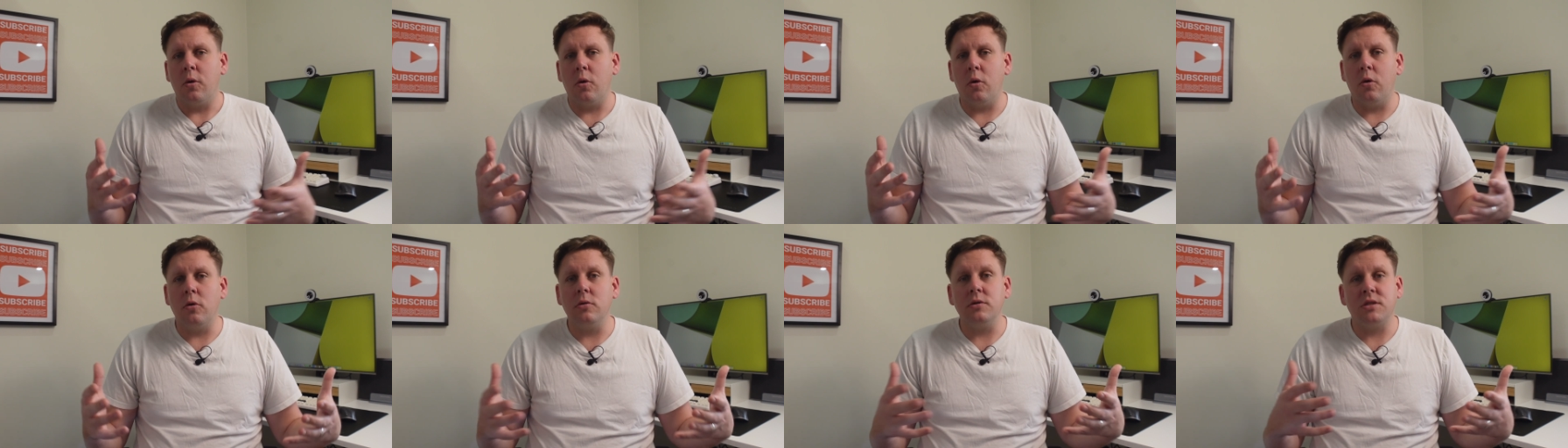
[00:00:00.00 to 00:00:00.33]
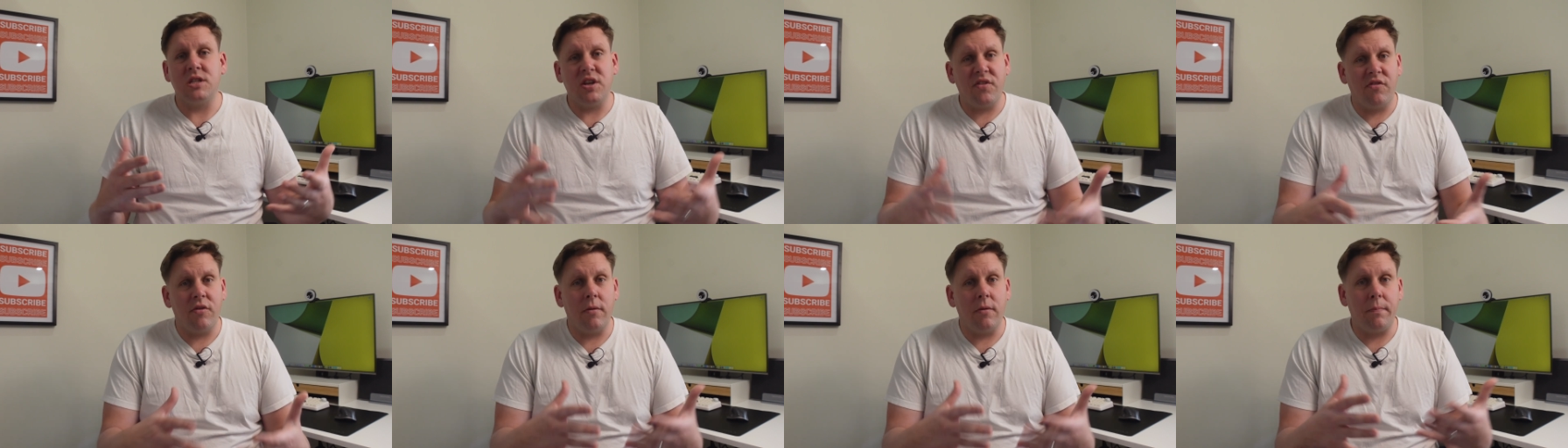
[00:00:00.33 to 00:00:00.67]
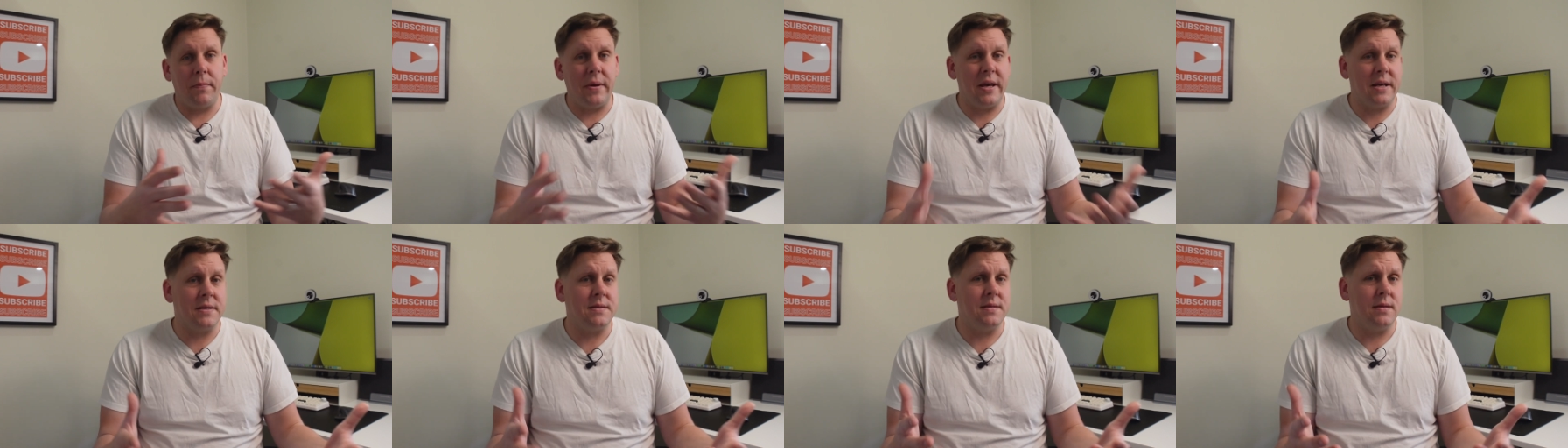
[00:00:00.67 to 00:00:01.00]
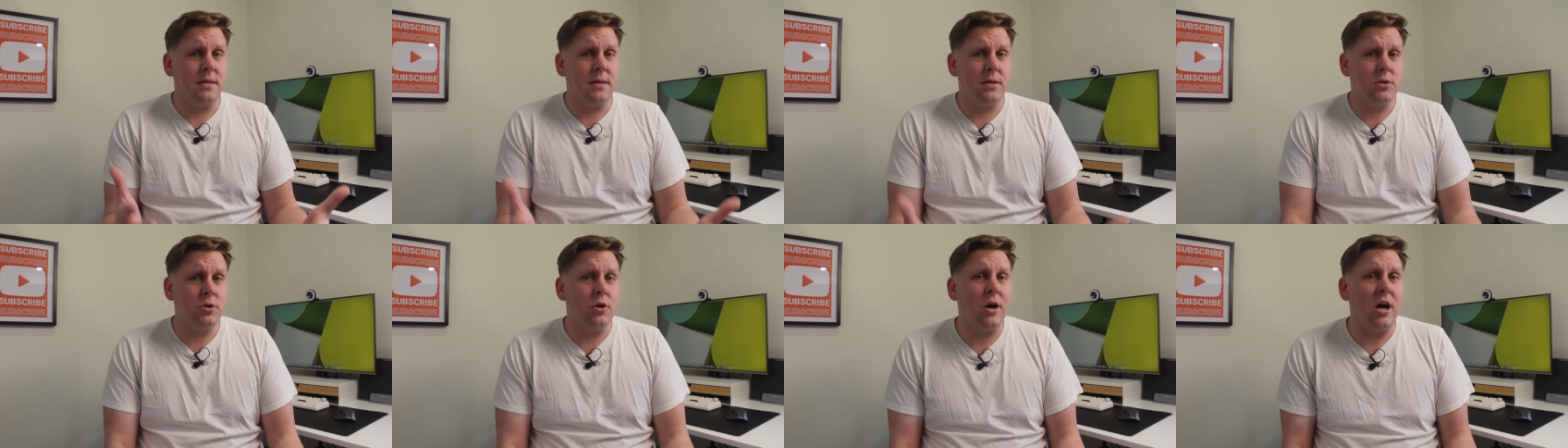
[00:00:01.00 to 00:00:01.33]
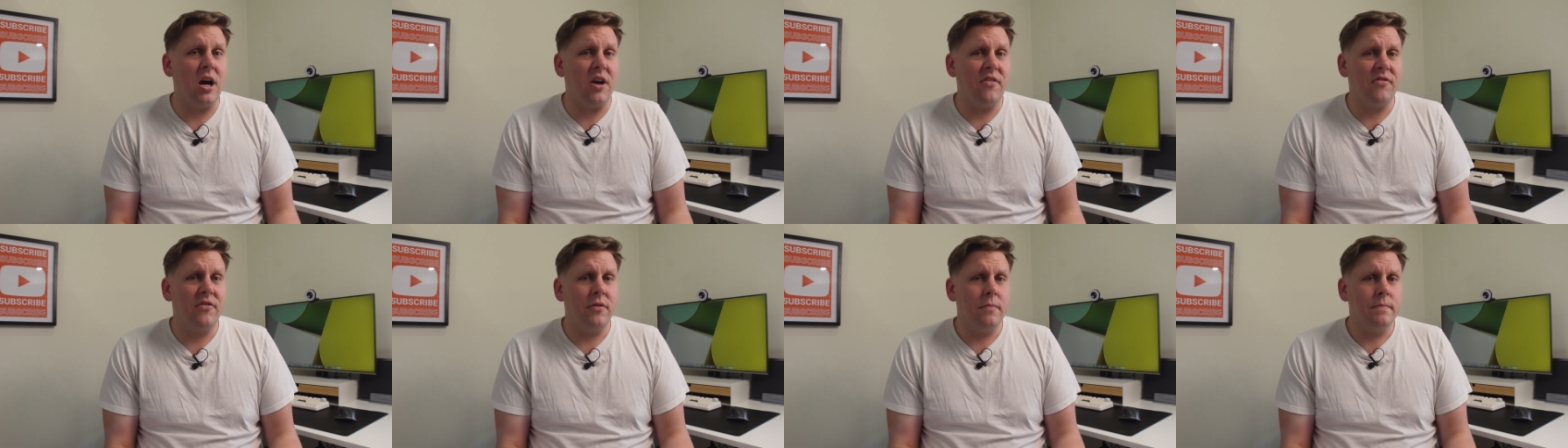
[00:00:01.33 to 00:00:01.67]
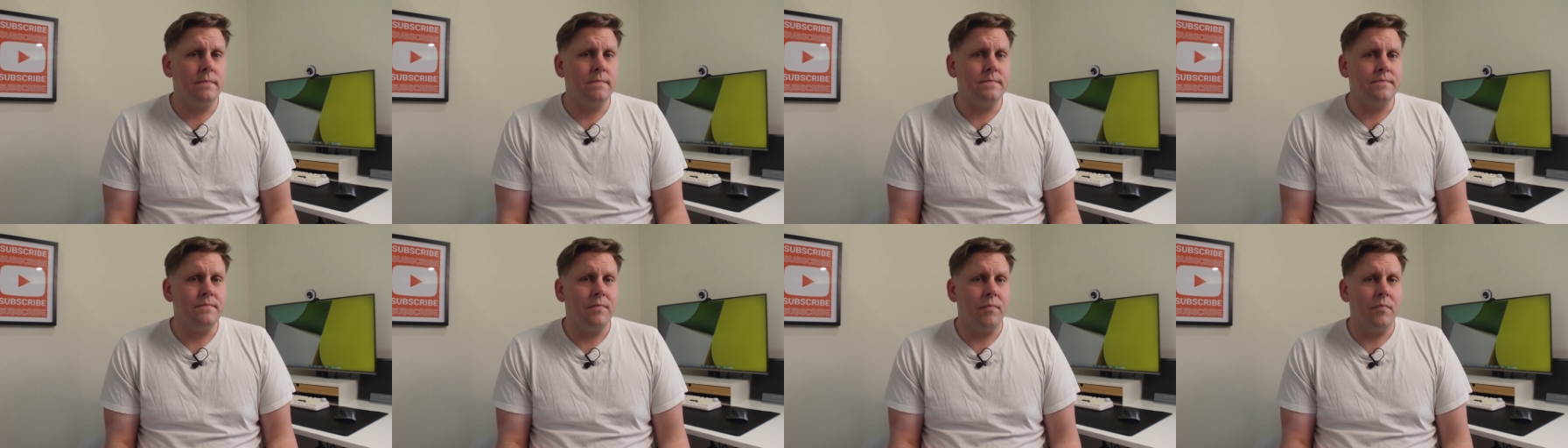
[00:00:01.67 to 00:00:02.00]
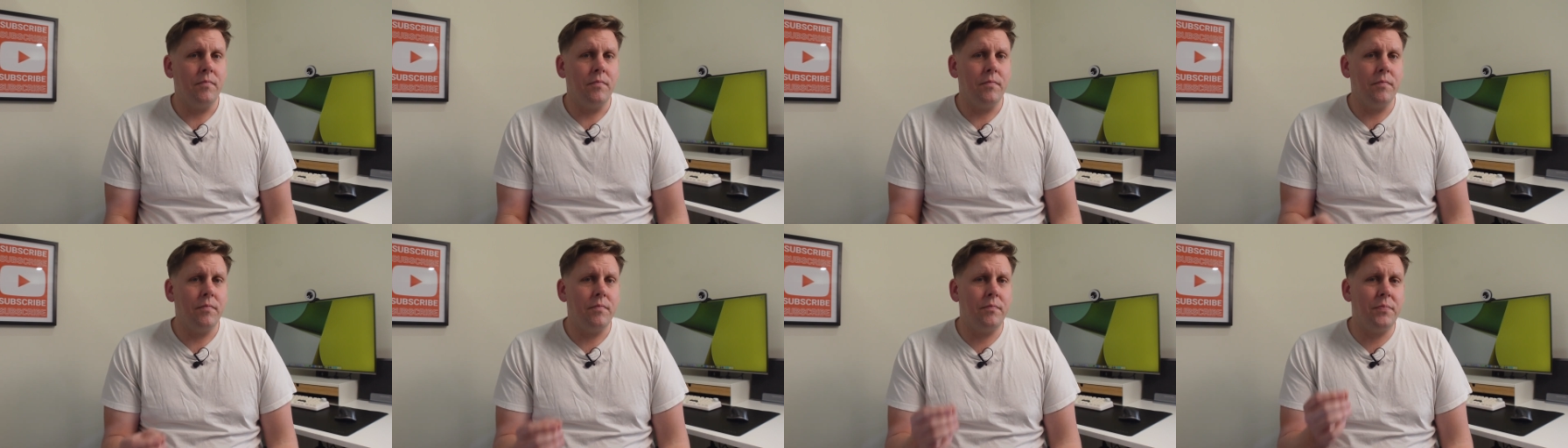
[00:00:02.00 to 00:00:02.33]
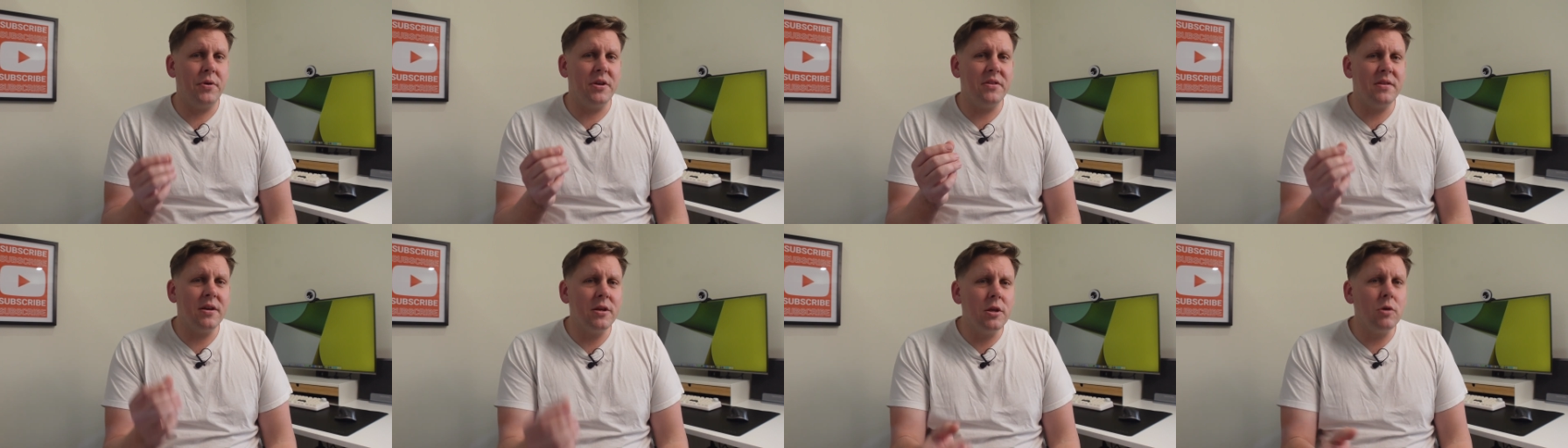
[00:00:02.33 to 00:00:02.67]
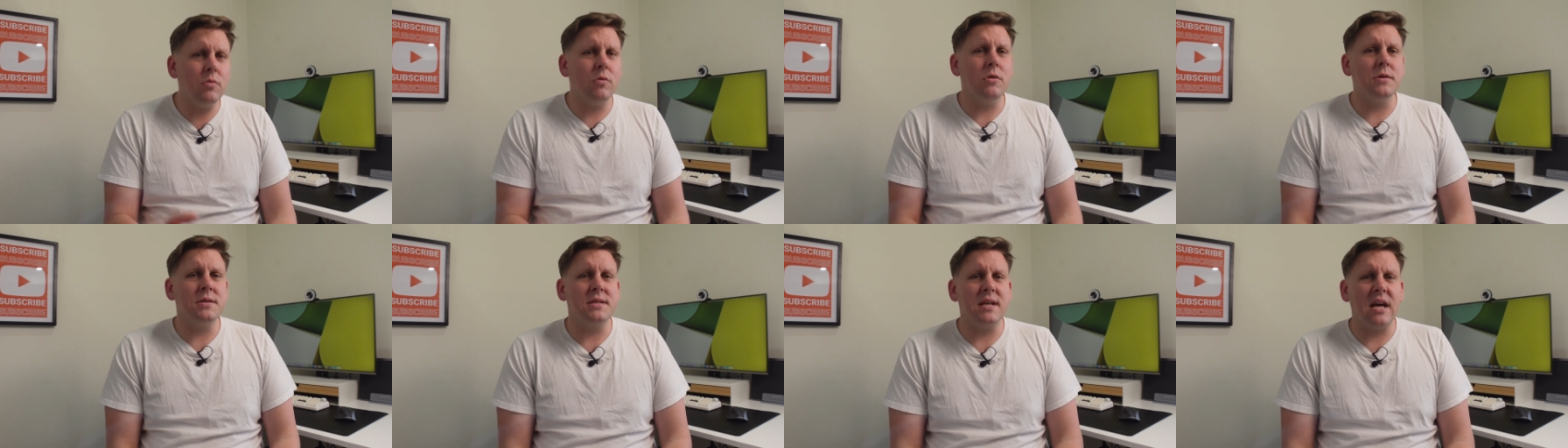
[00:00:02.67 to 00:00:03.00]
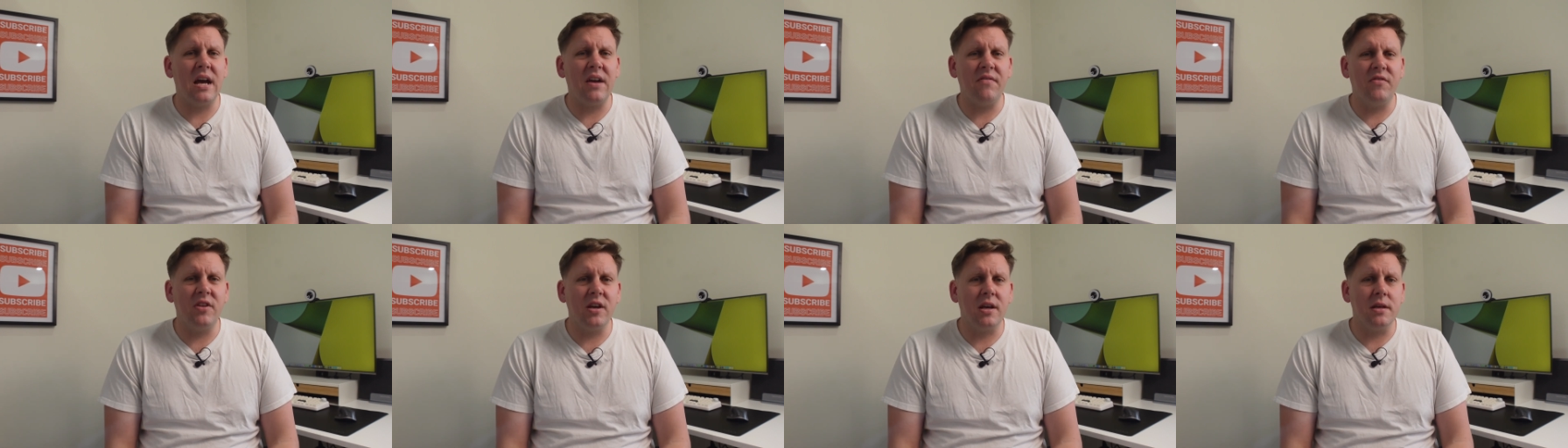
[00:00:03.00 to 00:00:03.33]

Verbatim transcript: or different picks in the draft. But then you also have to